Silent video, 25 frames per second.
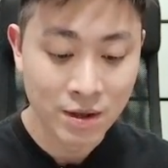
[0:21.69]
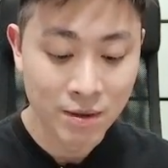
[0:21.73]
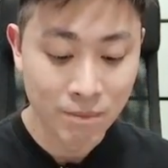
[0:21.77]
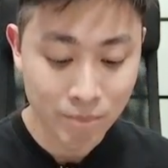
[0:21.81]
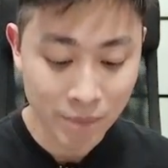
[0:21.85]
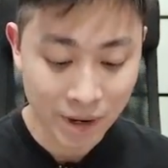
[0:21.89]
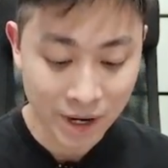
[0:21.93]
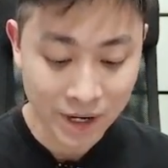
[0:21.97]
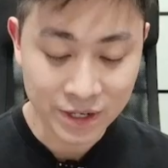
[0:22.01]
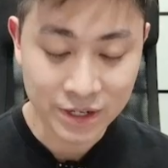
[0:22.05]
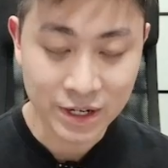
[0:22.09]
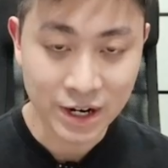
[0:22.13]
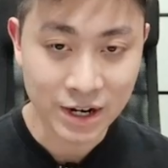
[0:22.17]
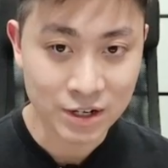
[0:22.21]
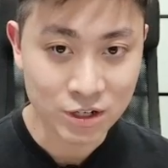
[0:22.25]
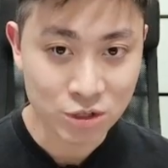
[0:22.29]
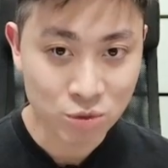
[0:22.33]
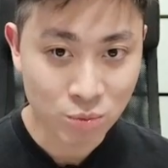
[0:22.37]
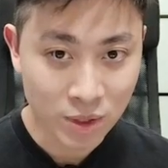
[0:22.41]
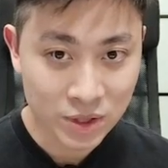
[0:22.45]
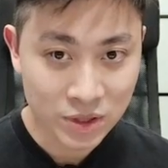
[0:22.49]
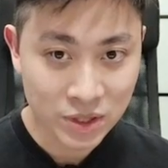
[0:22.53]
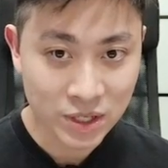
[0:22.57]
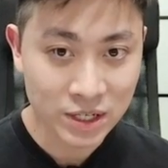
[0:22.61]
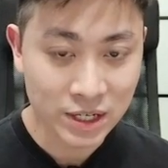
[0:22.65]
But there is
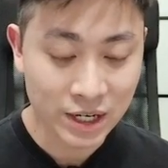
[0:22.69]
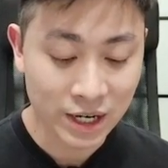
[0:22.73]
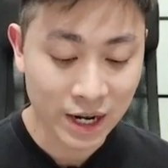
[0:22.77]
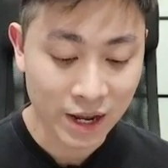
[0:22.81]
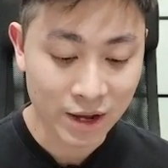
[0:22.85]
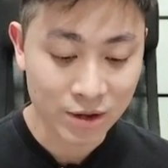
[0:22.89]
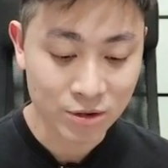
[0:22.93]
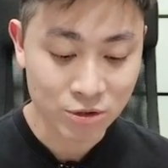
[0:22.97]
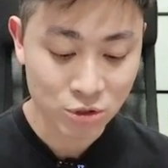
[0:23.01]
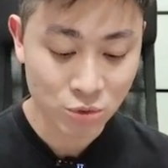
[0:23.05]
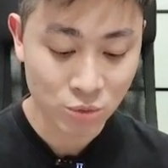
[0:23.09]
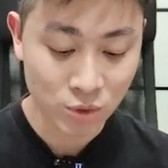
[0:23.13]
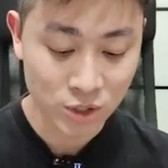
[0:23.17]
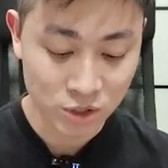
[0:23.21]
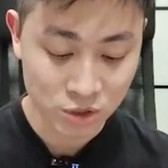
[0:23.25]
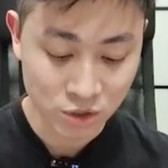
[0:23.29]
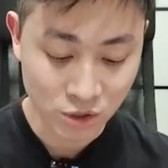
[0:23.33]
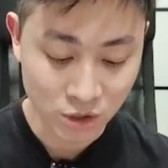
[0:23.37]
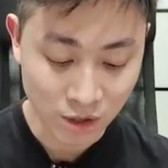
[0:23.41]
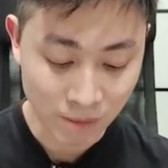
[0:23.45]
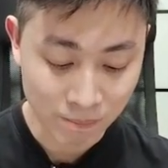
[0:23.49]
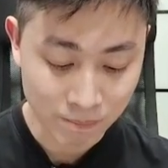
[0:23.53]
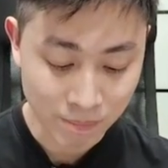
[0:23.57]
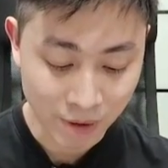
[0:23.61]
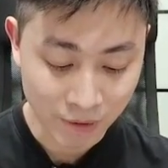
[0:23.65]
one thing that I also want to
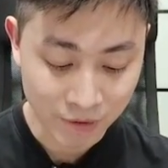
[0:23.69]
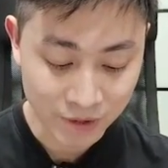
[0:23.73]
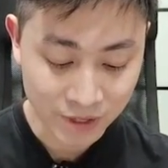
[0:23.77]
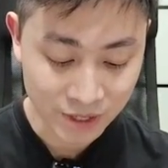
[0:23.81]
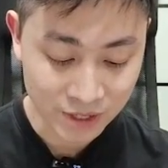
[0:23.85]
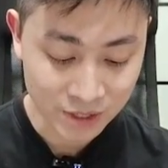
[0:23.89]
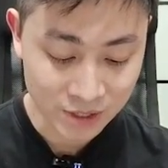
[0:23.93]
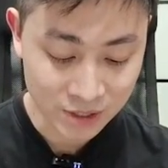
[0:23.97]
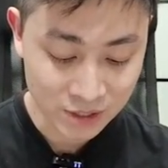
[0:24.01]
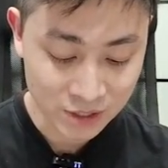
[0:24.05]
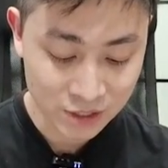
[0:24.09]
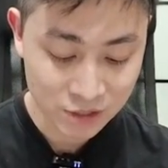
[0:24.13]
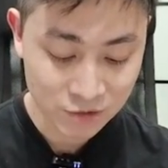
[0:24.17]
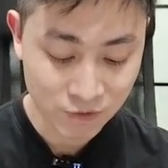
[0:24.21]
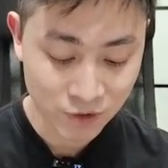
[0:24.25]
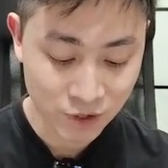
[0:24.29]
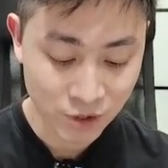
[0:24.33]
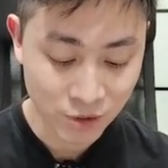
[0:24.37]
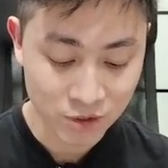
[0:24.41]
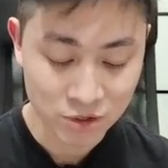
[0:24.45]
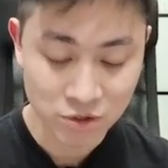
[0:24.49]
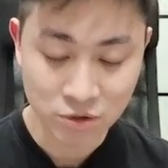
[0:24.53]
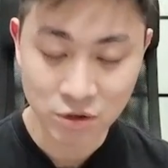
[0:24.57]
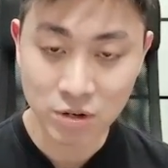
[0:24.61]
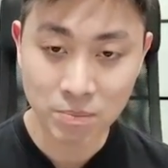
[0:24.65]
talk about in this
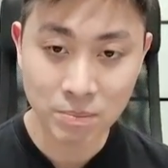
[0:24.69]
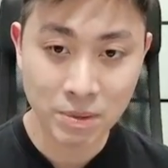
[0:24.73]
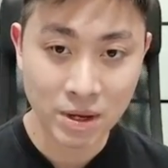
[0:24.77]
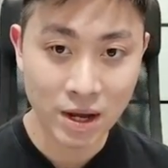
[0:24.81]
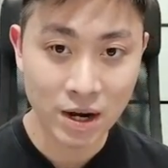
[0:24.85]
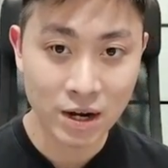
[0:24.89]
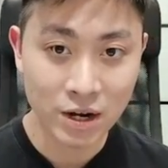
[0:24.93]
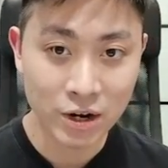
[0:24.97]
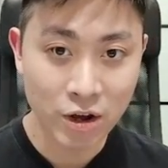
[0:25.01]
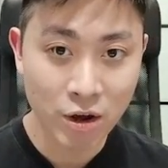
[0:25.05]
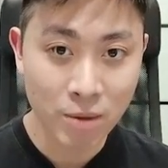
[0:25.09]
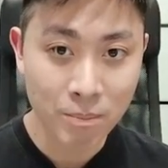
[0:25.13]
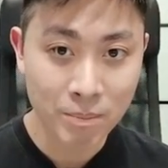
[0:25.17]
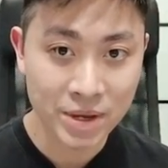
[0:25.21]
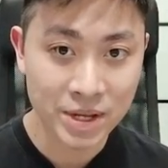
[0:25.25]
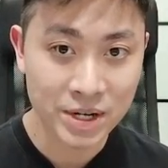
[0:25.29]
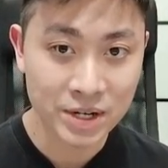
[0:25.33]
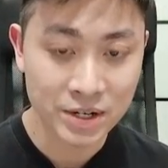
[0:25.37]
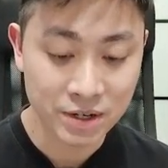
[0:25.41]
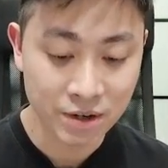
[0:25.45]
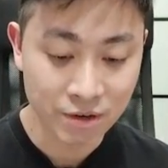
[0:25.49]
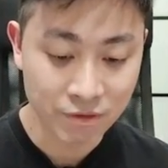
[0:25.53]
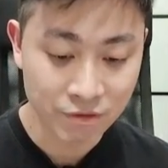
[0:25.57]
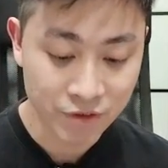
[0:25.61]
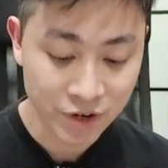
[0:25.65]
video. It's going to be a little
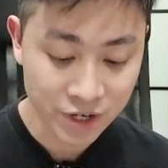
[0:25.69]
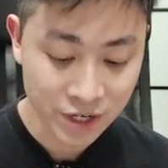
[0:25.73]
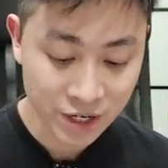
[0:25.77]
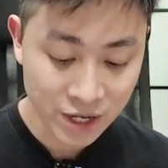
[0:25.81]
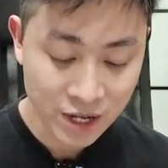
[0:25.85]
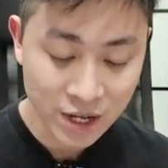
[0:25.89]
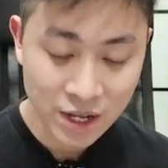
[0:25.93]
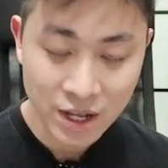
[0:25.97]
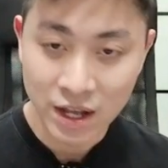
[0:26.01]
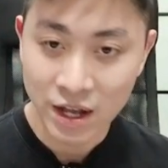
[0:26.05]
bit different.